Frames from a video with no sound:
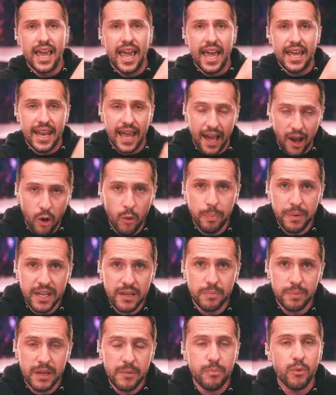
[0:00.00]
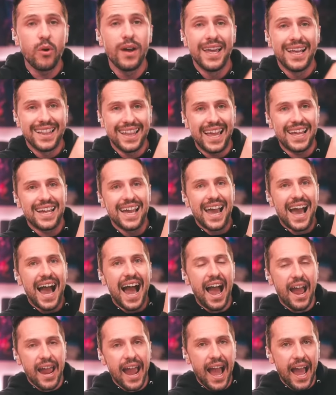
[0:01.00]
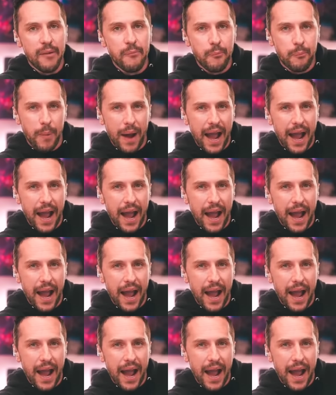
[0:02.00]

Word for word: and helping people. Like I, I